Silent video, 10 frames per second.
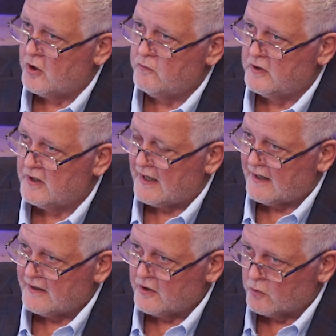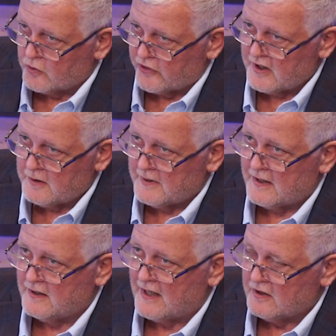COVID. Thinking
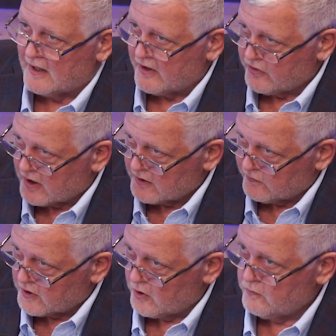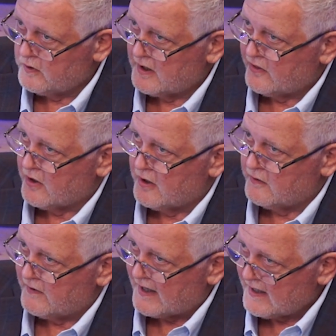about it, I thought of COVID, I thought
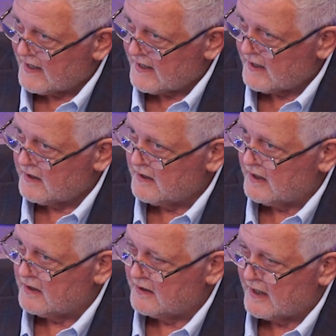of AI and